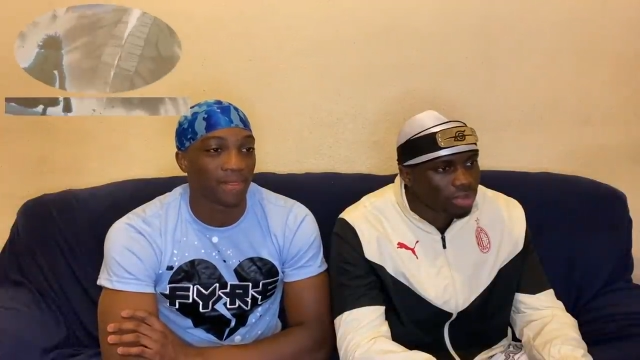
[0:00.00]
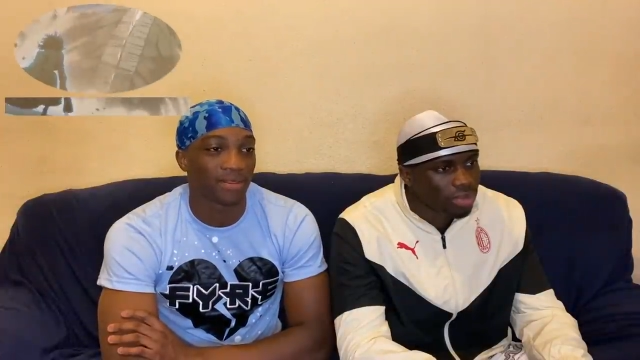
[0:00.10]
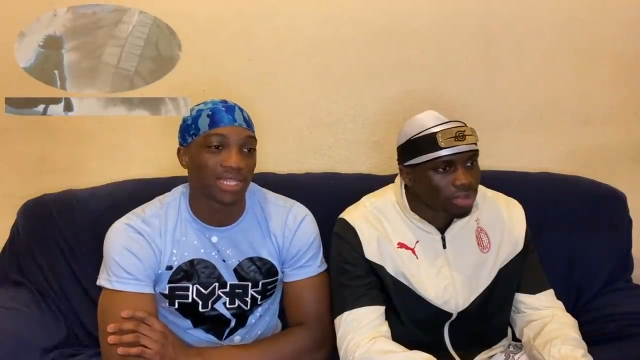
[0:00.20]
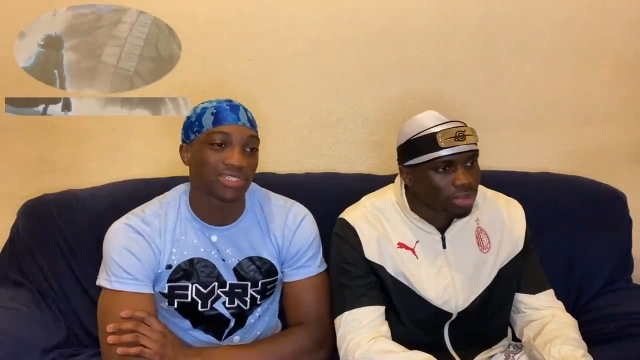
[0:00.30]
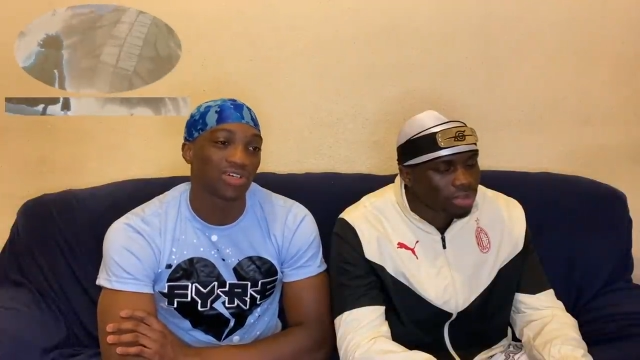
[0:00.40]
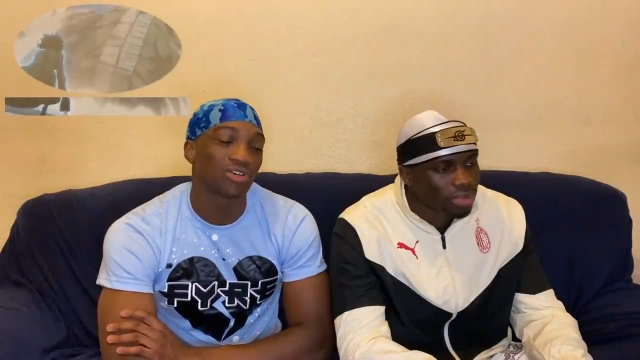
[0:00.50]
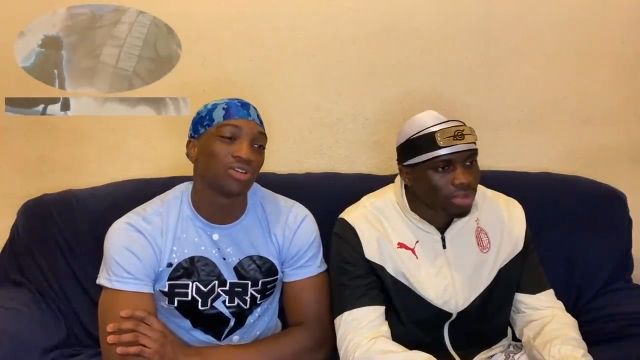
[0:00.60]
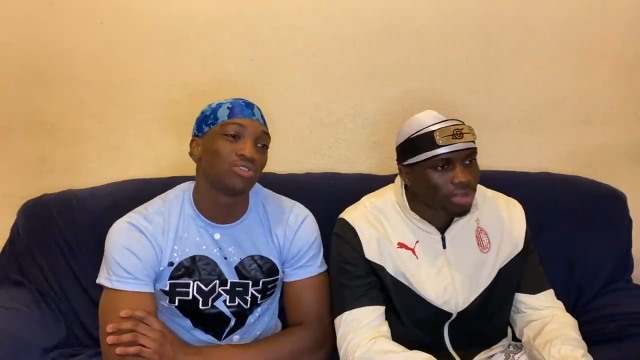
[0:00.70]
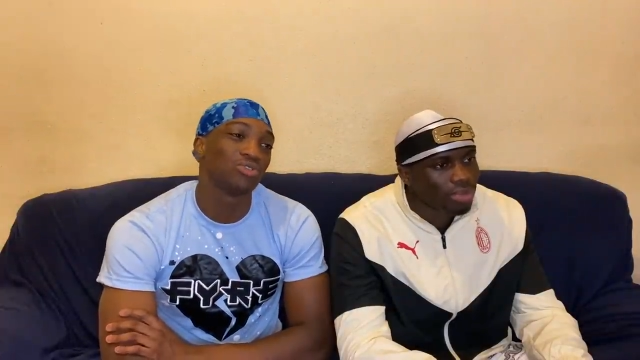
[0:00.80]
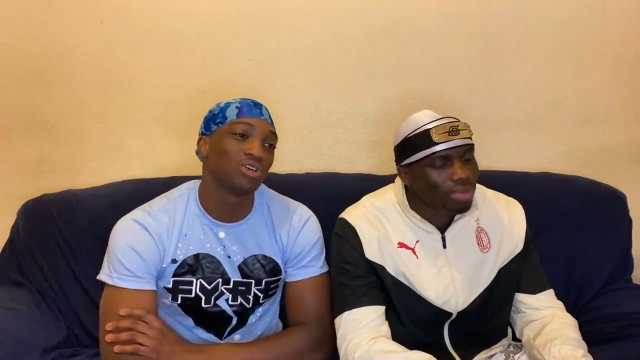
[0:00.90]
Speaker 1: That's not gonna
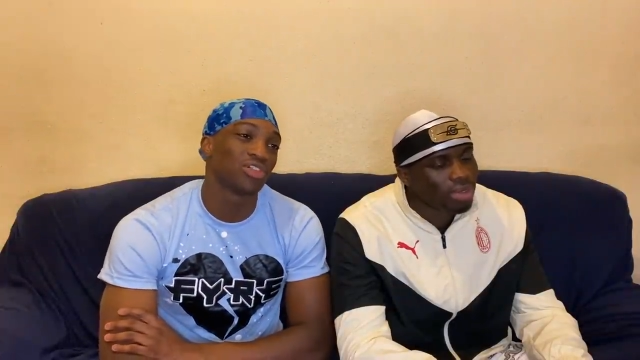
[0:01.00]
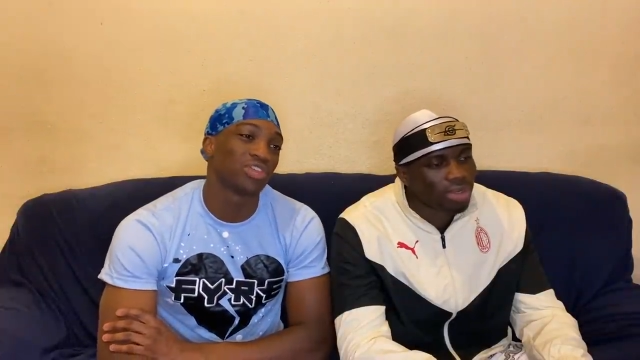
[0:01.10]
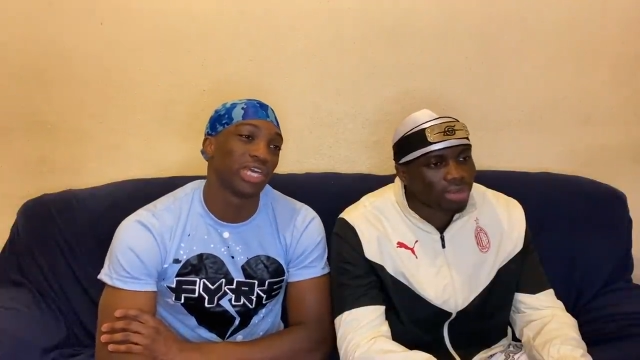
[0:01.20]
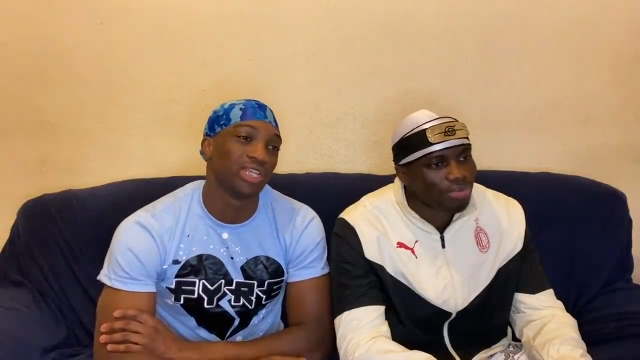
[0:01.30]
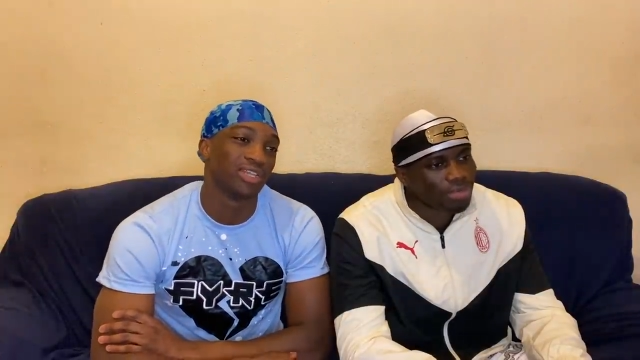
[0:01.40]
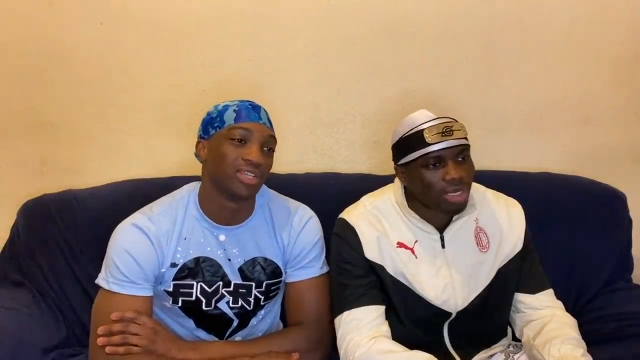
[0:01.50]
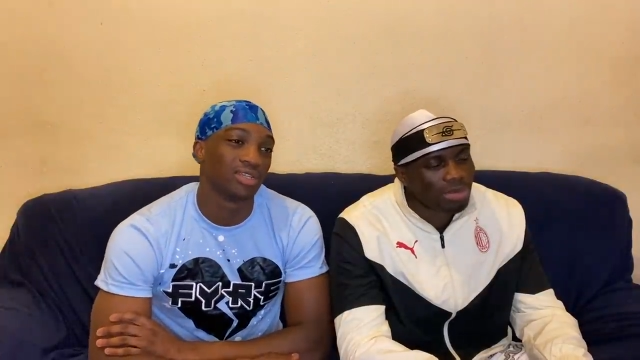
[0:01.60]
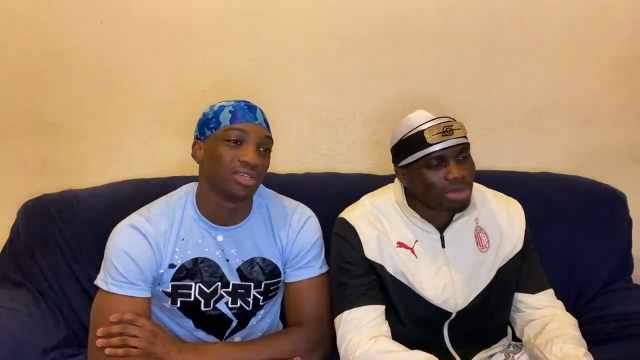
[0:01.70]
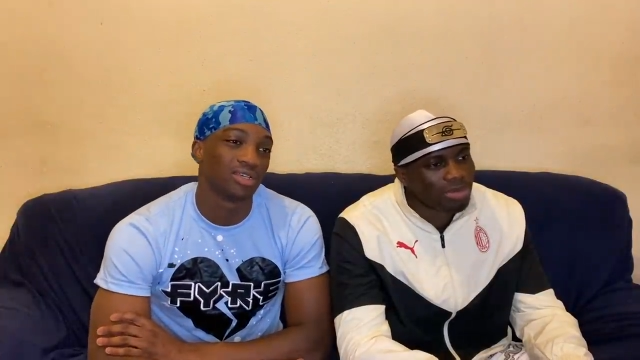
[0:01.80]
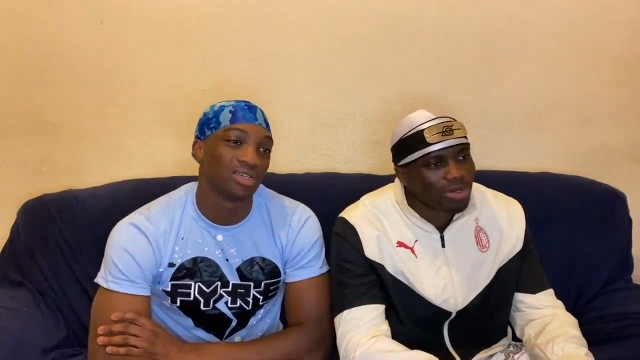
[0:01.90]
do nothing. Come
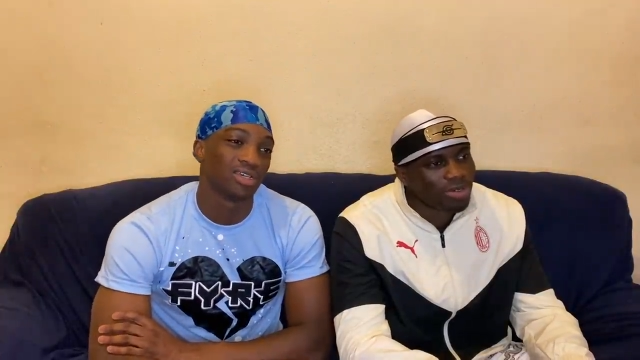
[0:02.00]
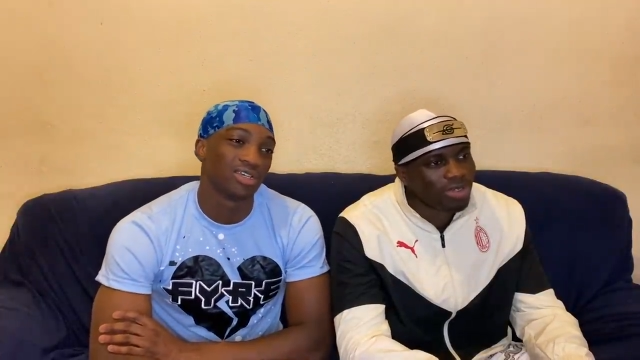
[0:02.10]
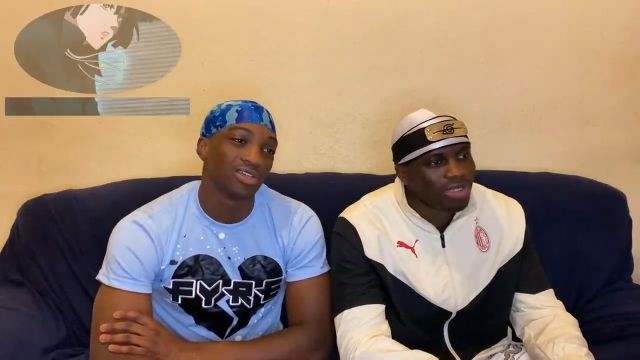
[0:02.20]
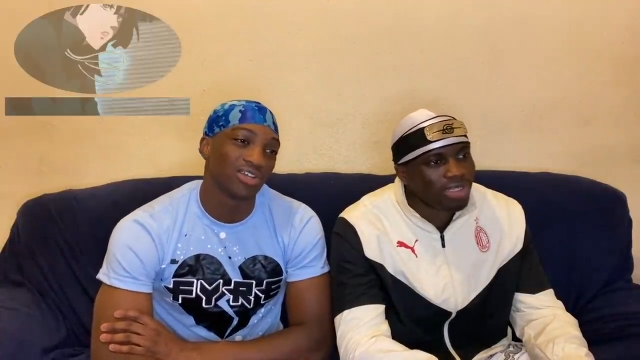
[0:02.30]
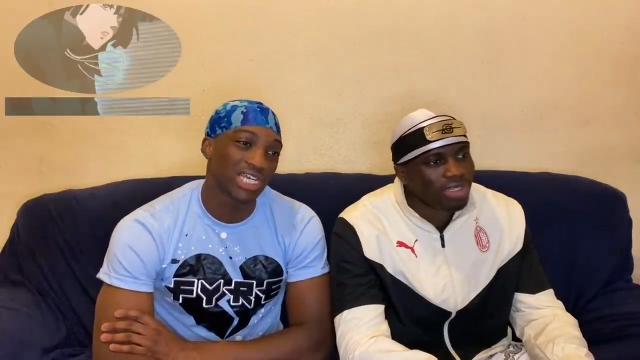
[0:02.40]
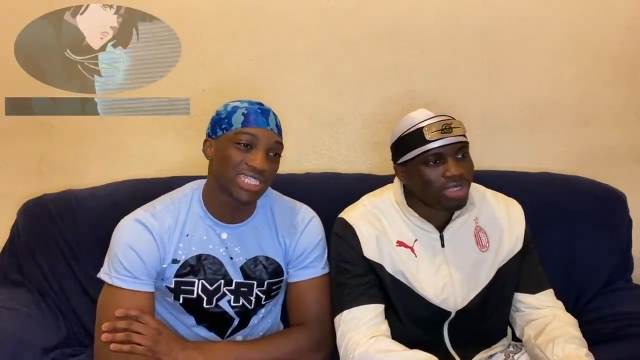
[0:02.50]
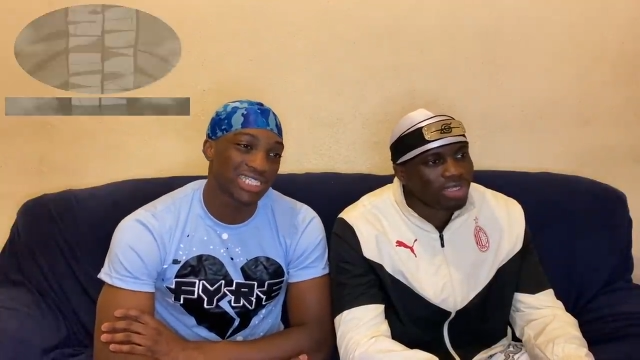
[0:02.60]
on, bro. You're against